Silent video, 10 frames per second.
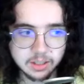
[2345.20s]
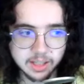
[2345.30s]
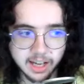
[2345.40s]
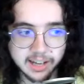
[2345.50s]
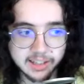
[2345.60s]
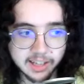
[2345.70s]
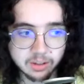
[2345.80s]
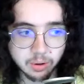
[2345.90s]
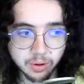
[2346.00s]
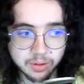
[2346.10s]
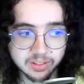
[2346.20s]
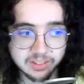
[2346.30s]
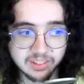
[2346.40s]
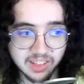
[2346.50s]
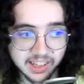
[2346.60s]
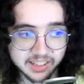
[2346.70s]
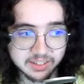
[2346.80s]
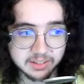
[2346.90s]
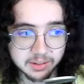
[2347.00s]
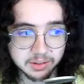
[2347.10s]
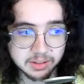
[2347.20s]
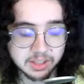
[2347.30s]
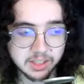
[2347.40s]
Yeah, I liked holdovers a lot too.